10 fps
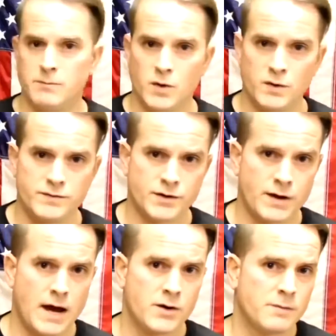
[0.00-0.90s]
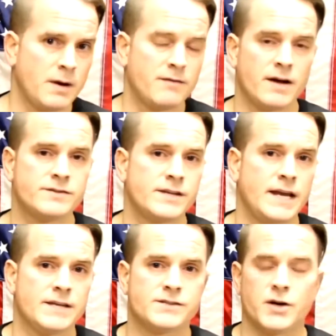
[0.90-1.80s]
moves around above us in
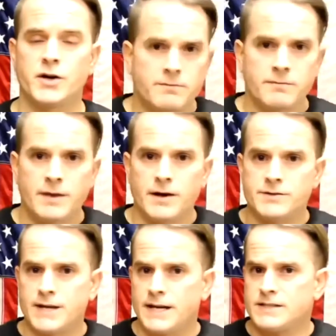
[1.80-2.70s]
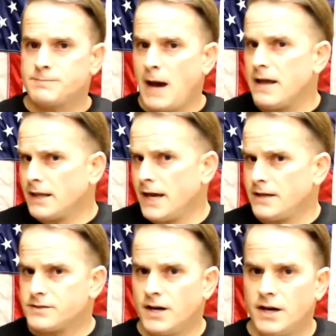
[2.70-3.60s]
a circle. There's a
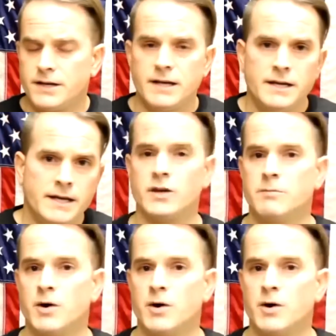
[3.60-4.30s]
spotlight sun, circular